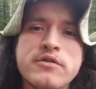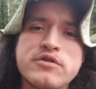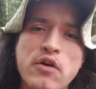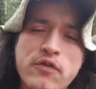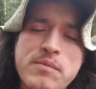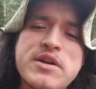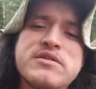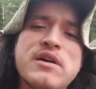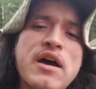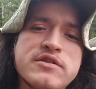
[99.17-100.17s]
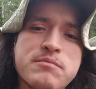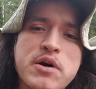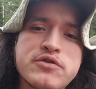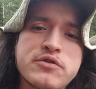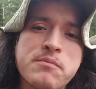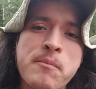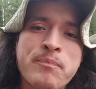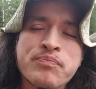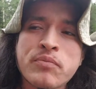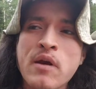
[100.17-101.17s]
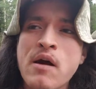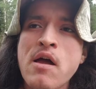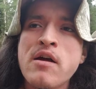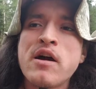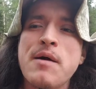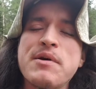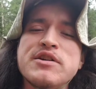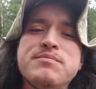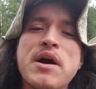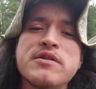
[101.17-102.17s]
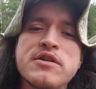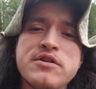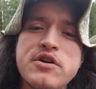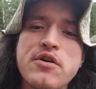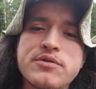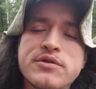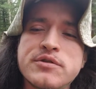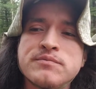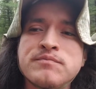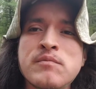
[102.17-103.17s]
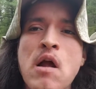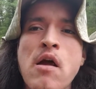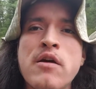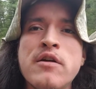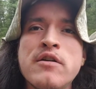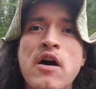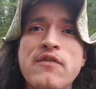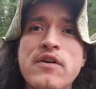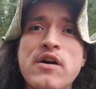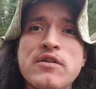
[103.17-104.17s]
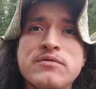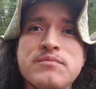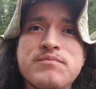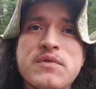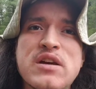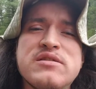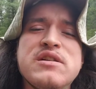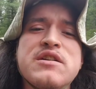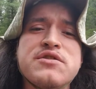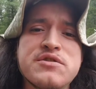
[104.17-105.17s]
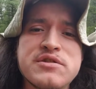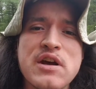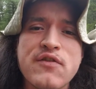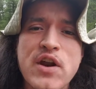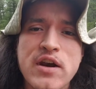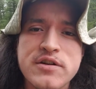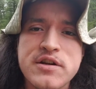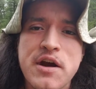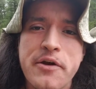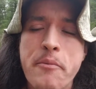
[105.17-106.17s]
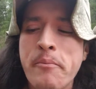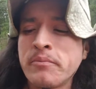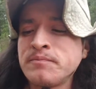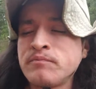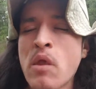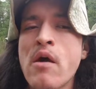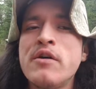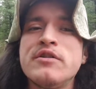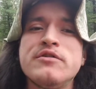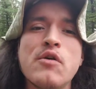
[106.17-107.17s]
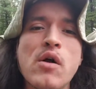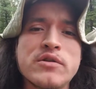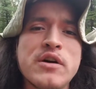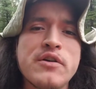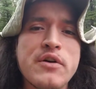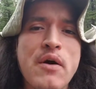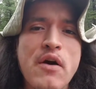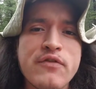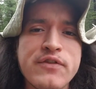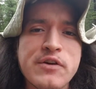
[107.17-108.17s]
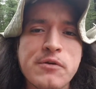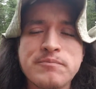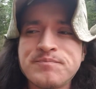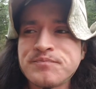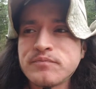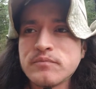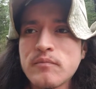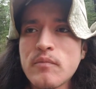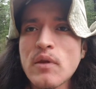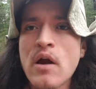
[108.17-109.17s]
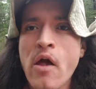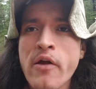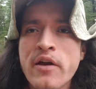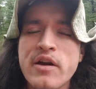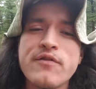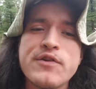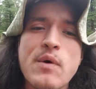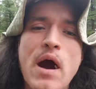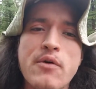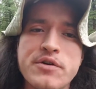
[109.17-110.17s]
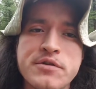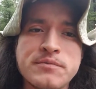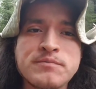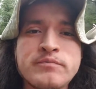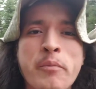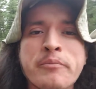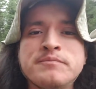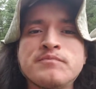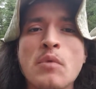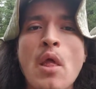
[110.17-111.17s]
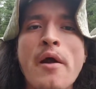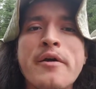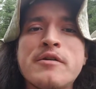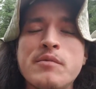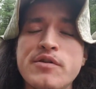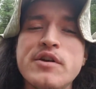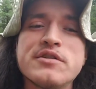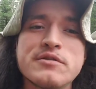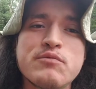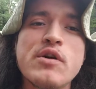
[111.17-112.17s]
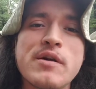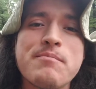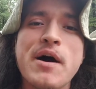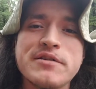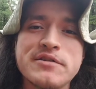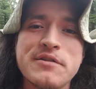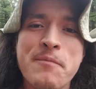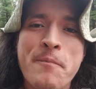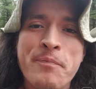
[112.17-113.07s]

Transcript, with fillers: So from this size of mushroom, I'm expecting a dose of a uh, six or seven out of 10. So I'll tell you how I feel in a few hours. But this is really bussin'.